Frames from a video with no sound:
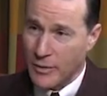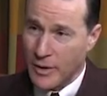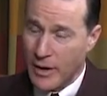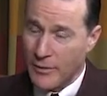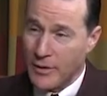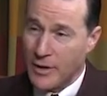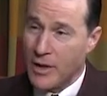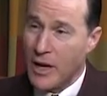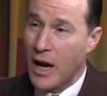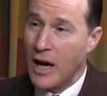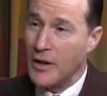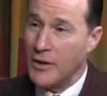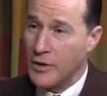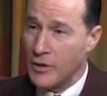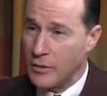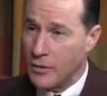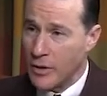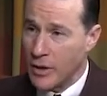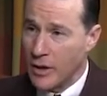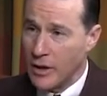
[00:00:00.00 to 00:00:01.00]
We have a
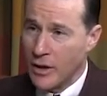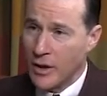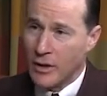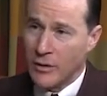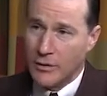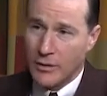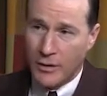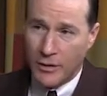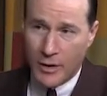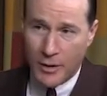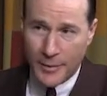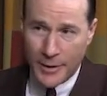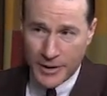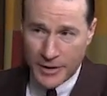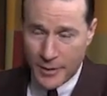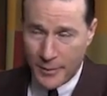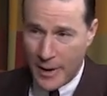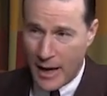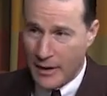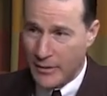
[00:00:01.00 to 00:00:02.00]
non-nuke, don't know
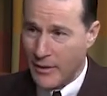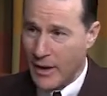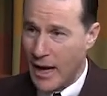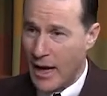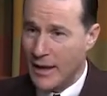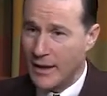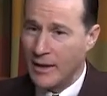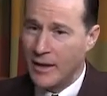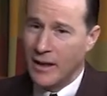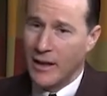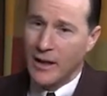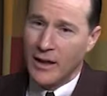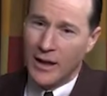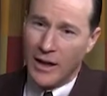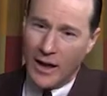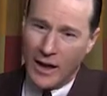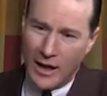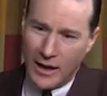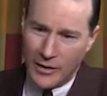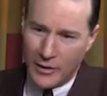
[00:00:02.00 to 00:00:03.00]
much about that,
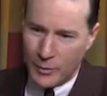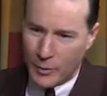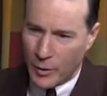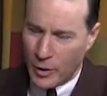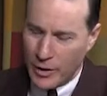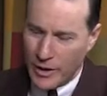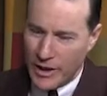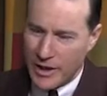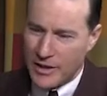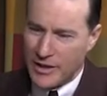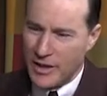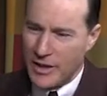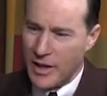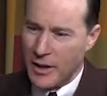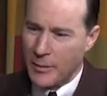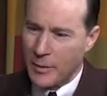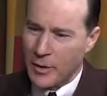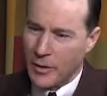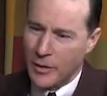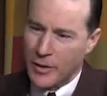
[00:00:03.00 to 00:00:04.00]
uh, the protease
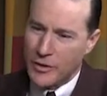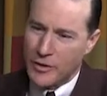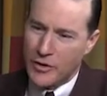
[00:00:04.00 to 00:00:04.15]
inhibitor.